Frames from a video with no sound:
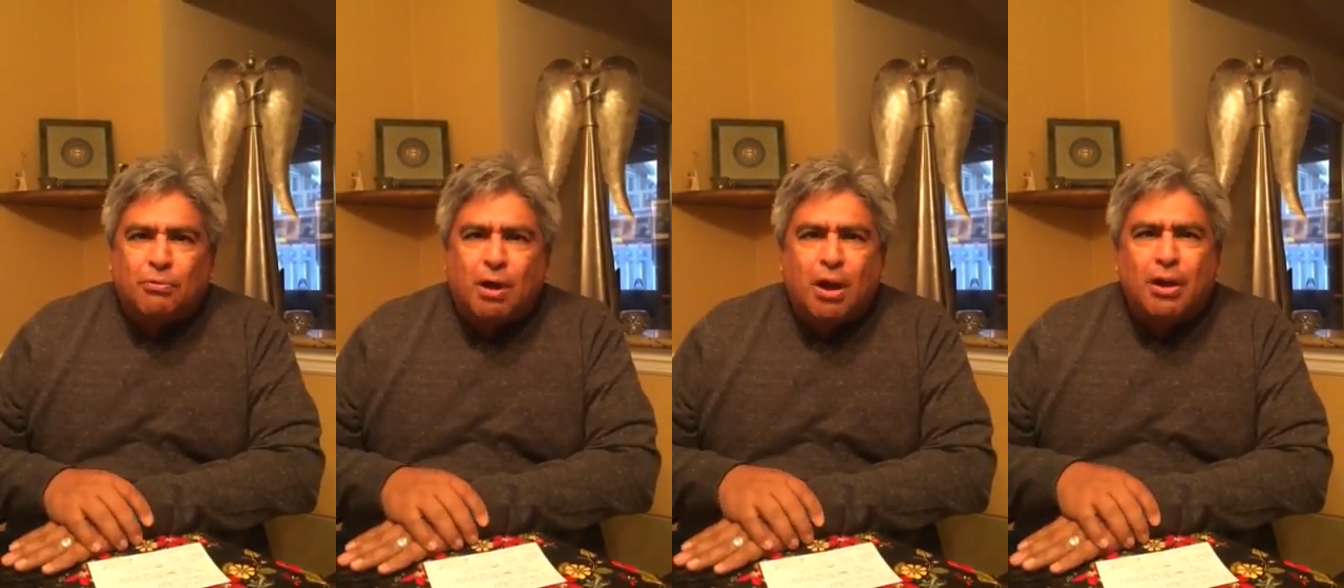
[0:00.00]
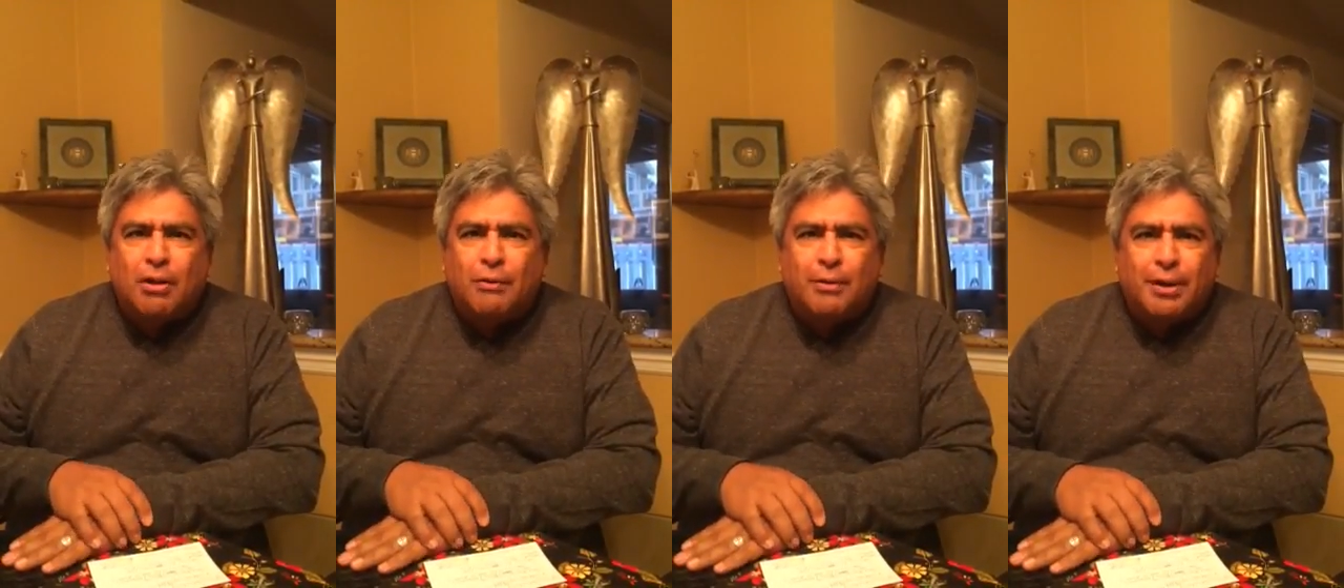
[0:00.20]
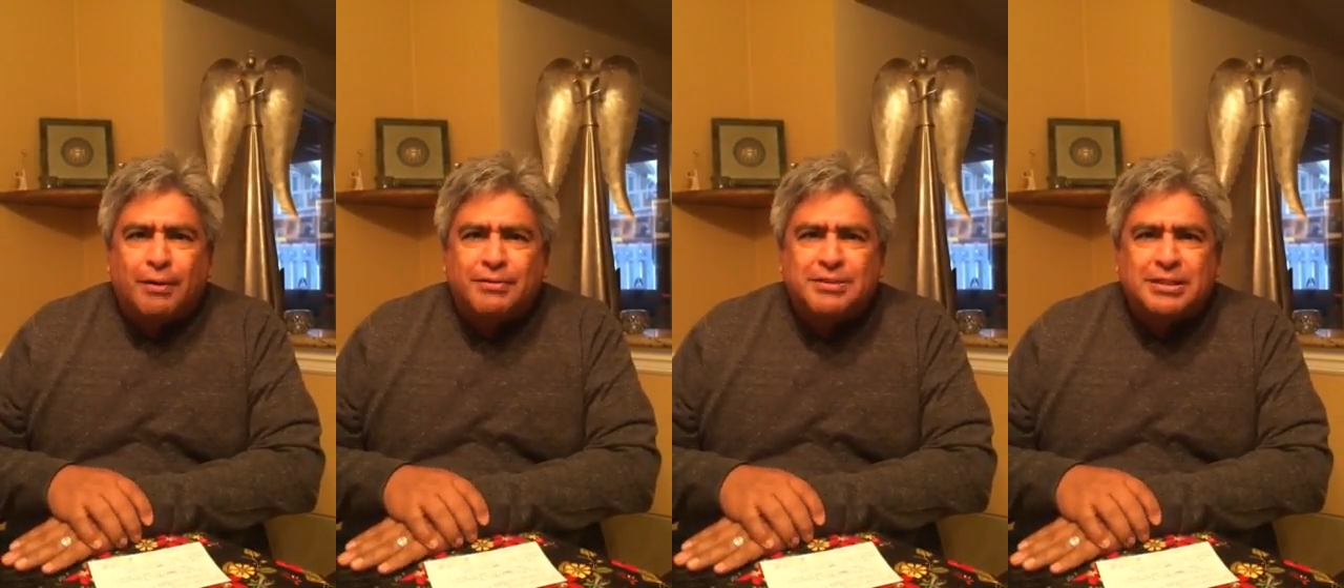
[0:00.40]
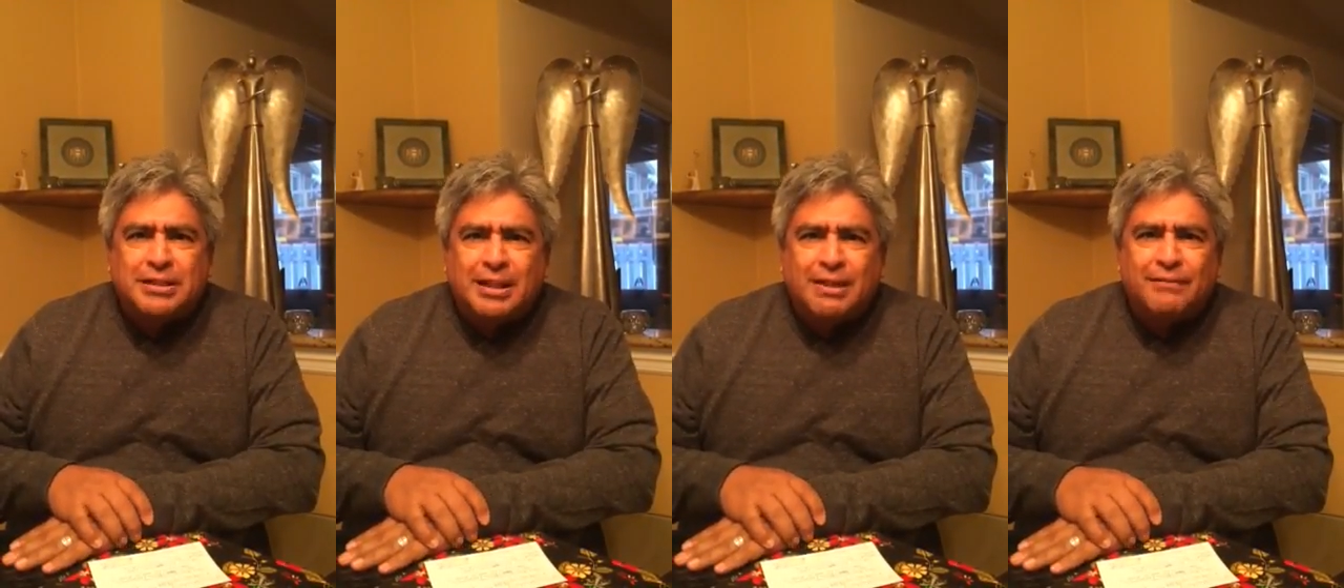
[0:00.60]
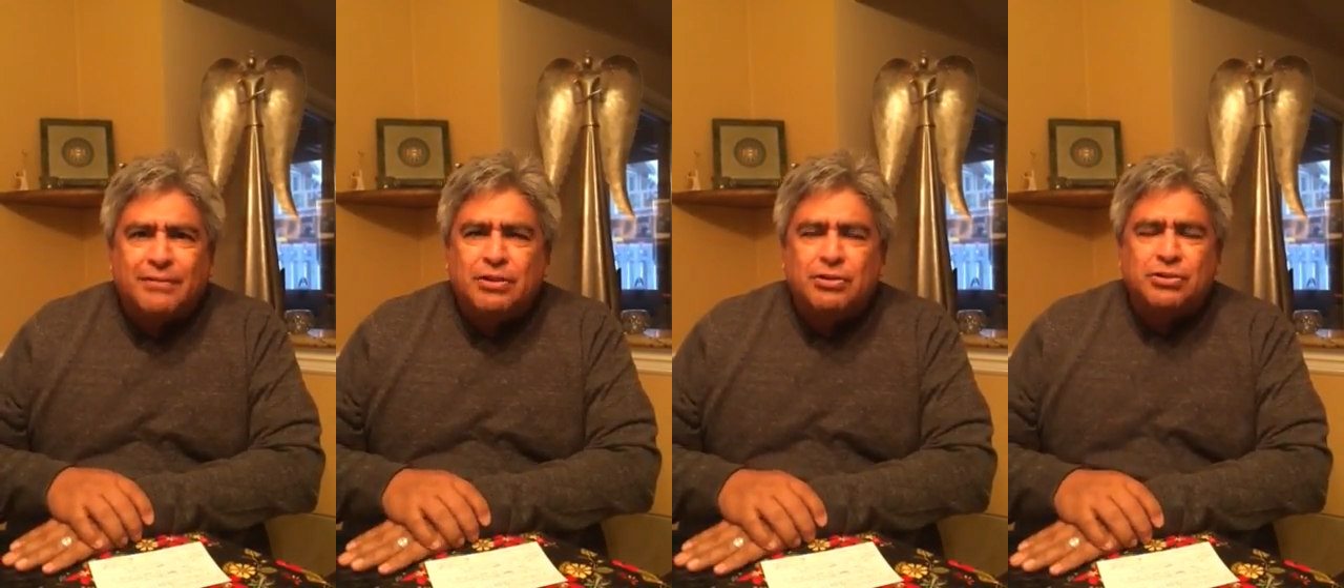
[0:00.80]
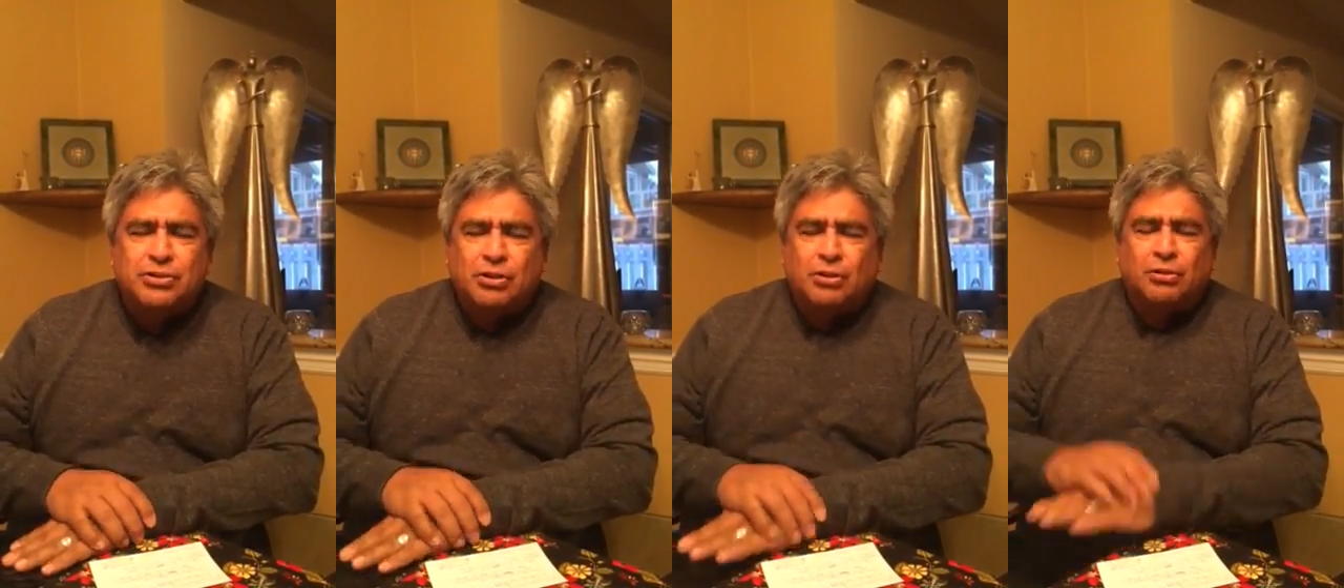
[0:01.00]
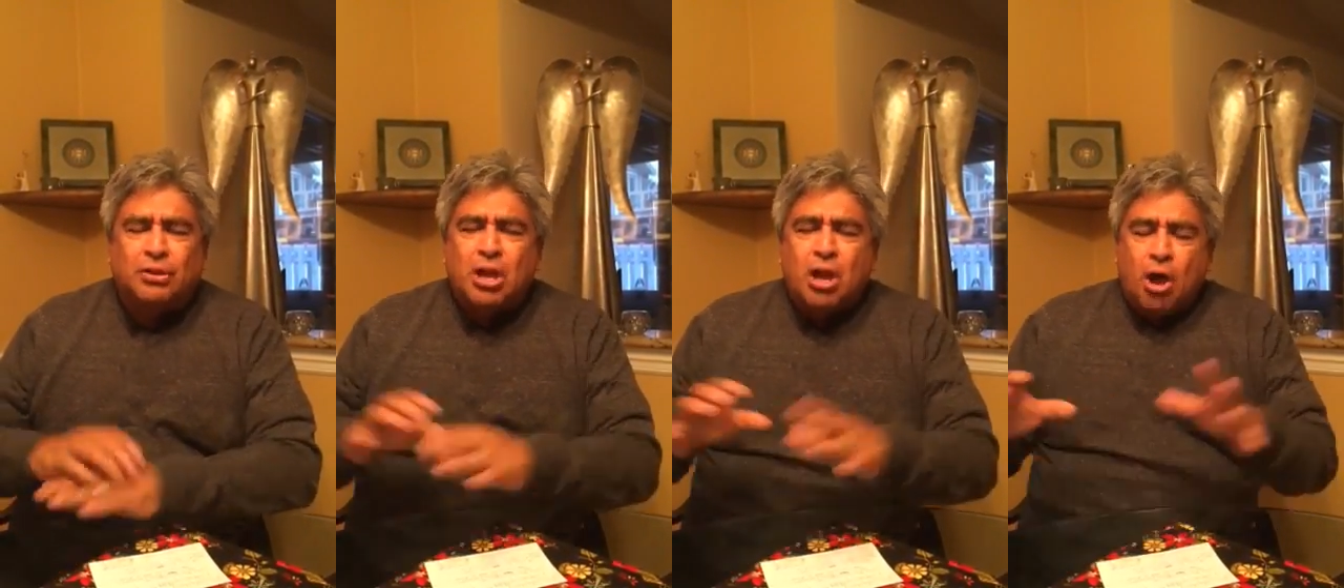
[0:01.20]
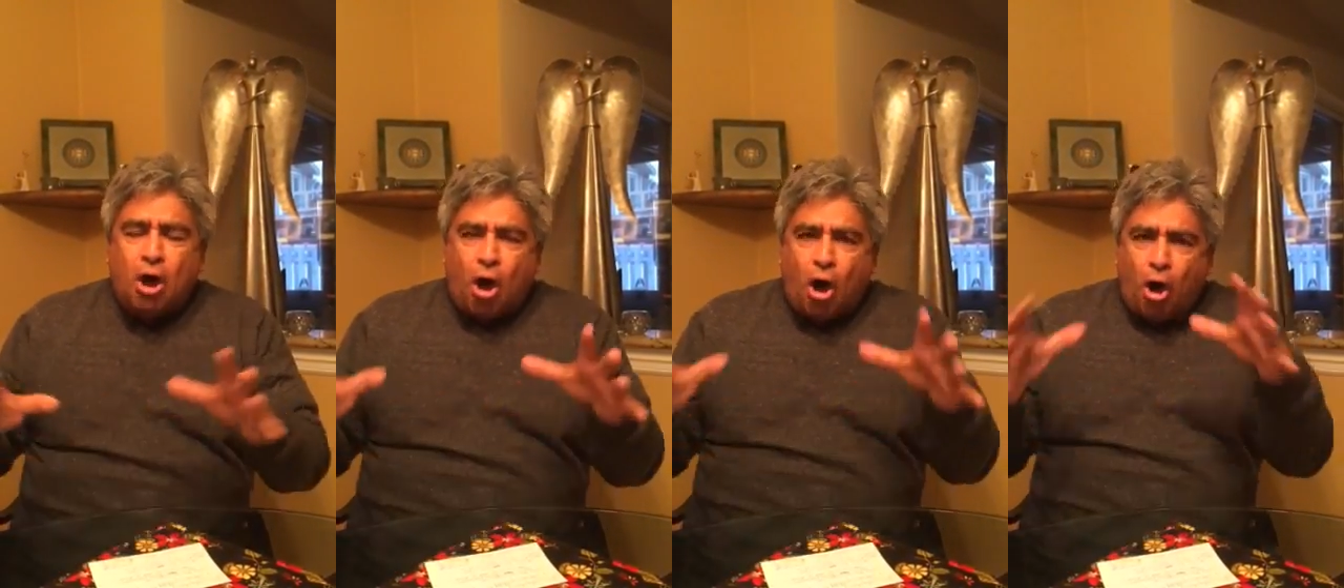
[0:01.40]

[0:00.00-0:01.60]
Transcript: wrong when I was 11 years old,